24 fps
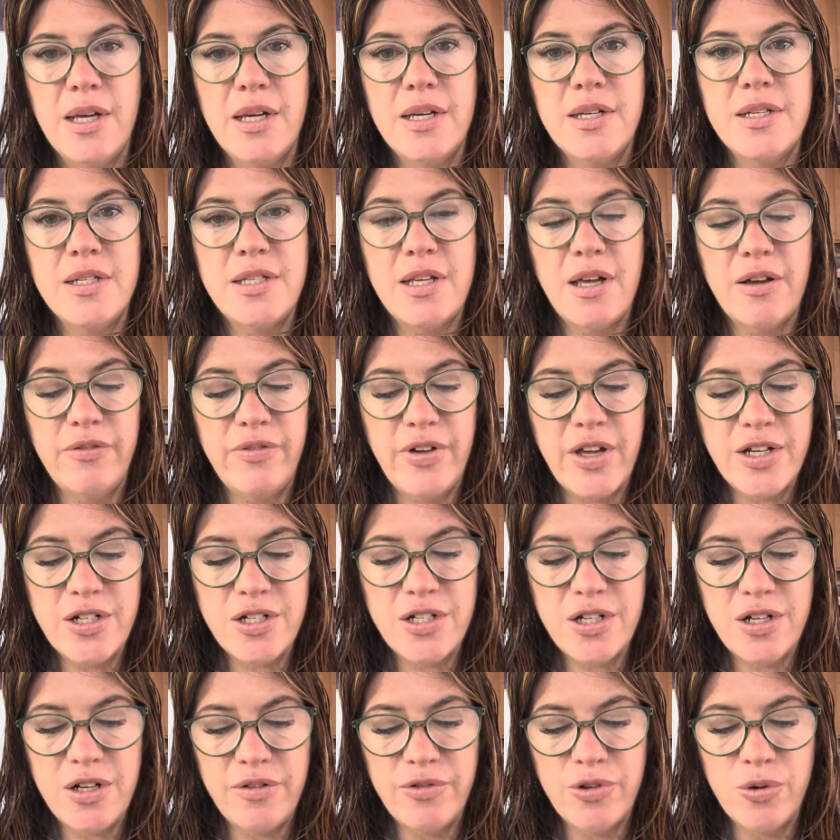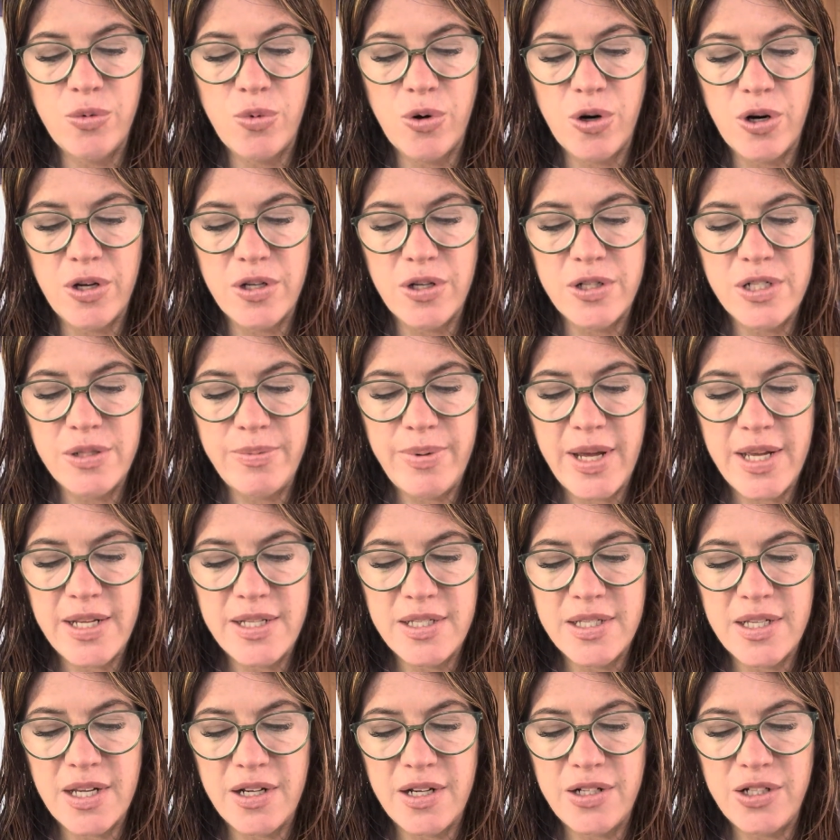Salvation of the world
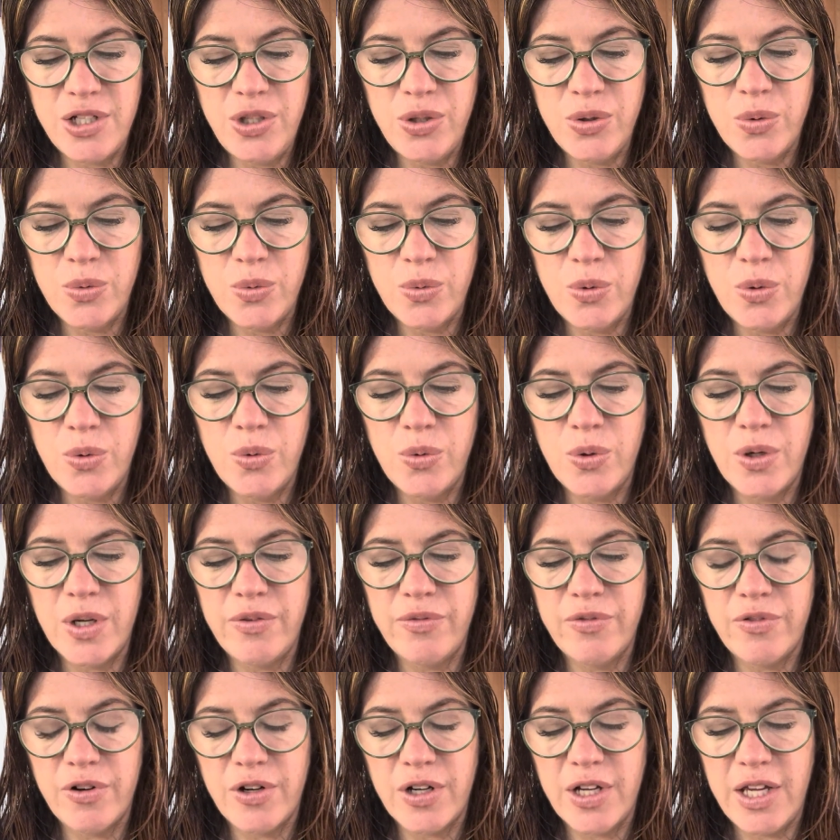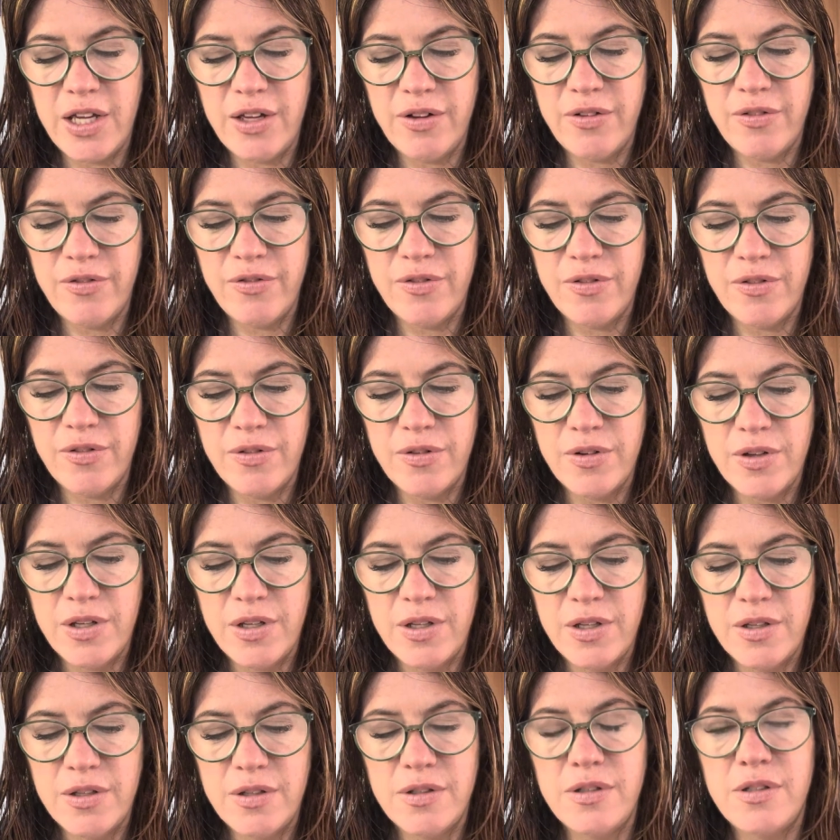depends on you who can forgive.
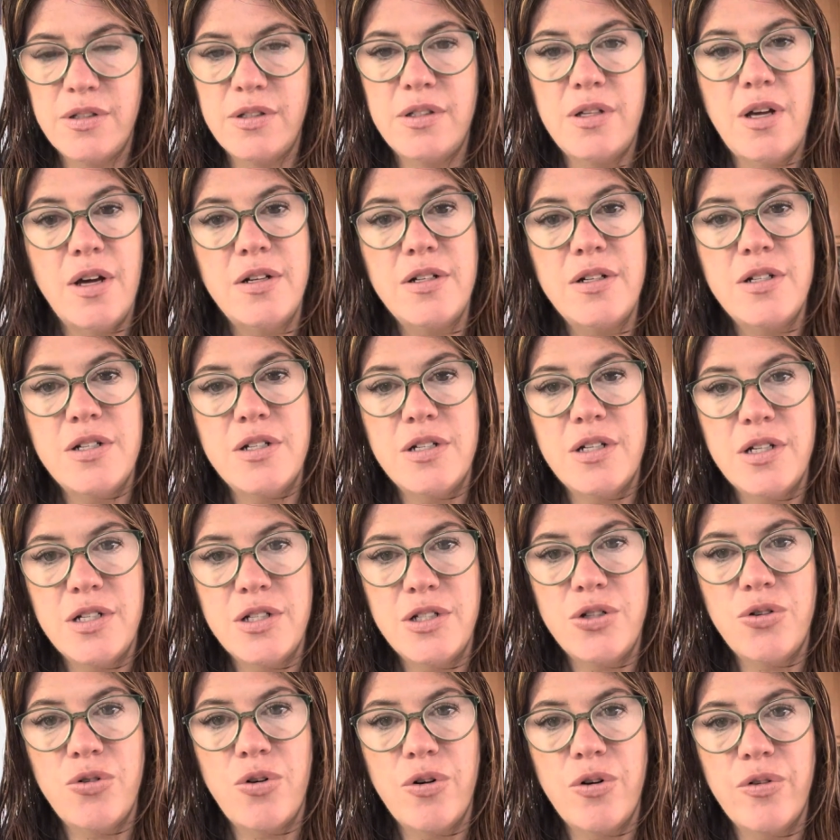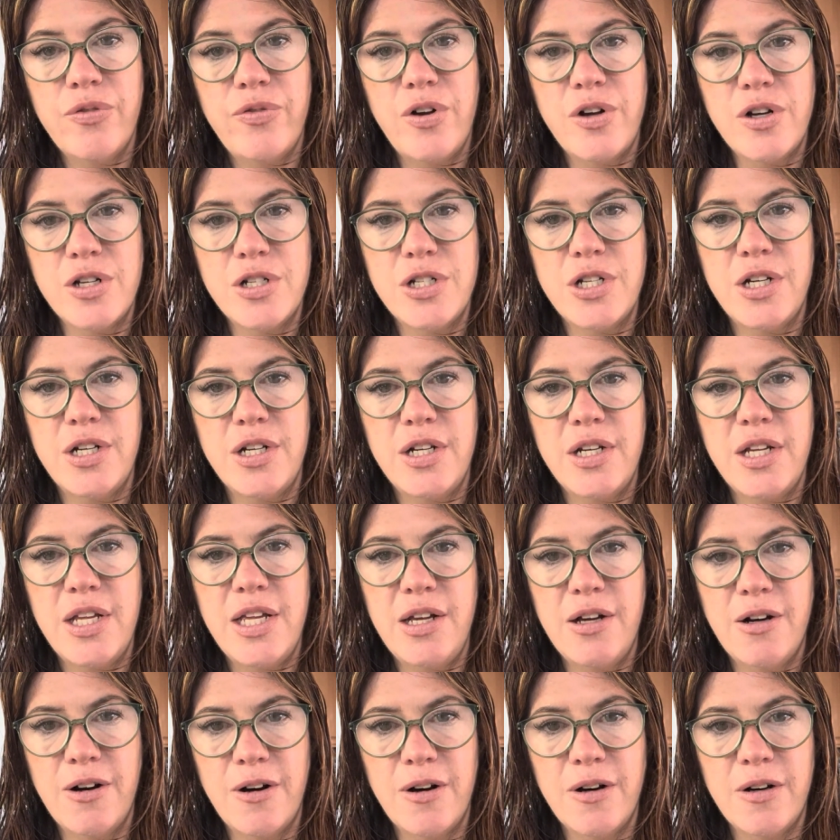Such is your function
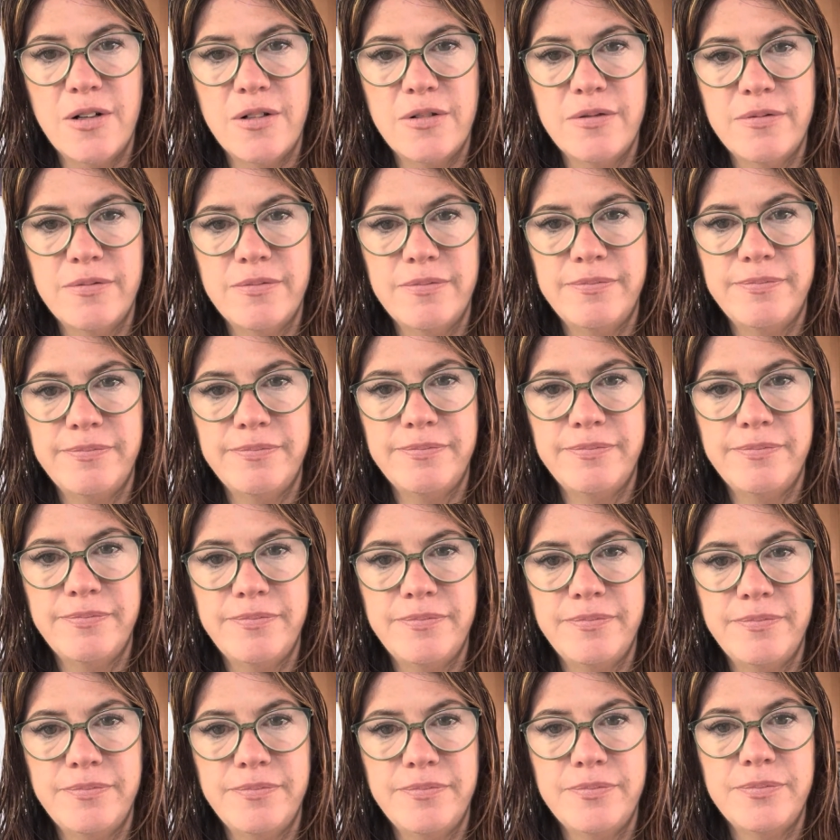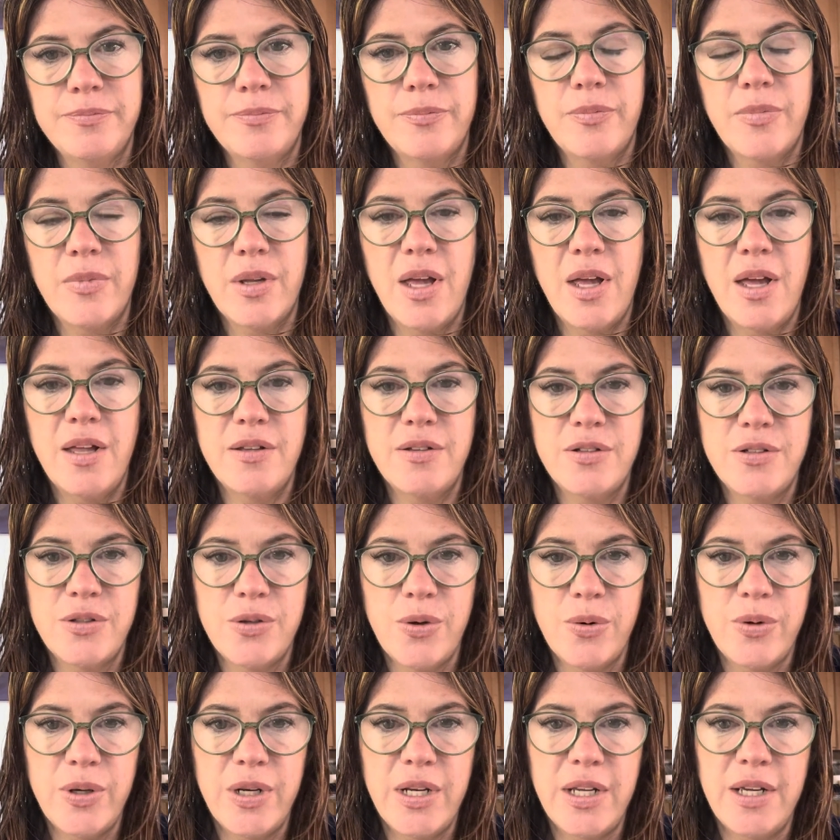here. And
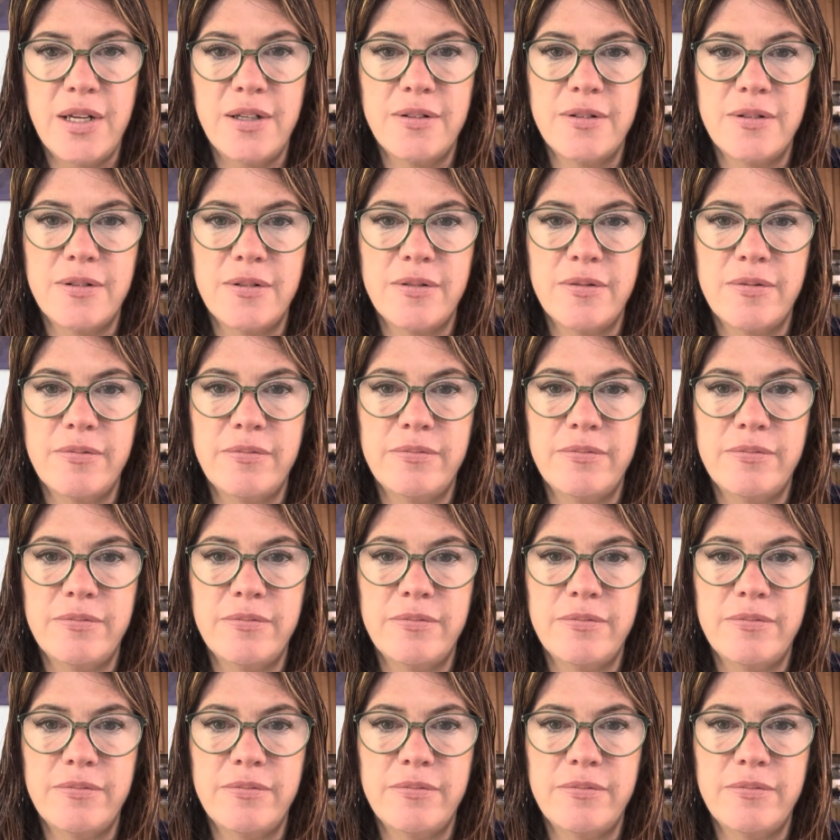so it is.